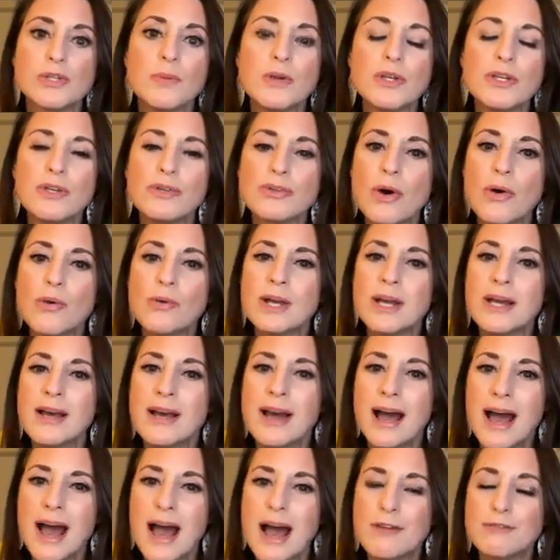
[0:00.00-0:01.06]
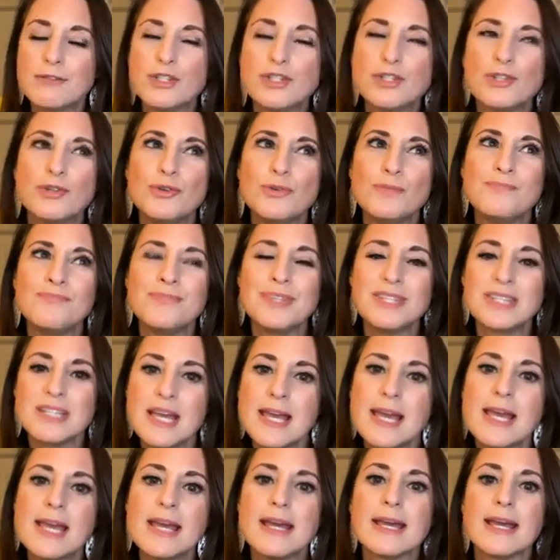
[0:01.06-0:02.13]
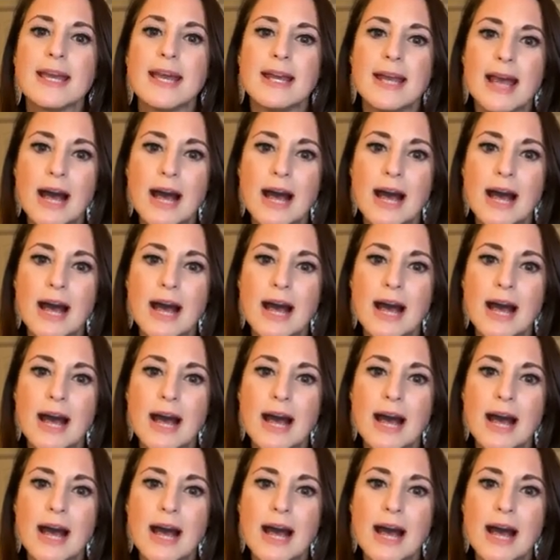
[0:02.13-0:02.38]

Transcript: But you don't have to take an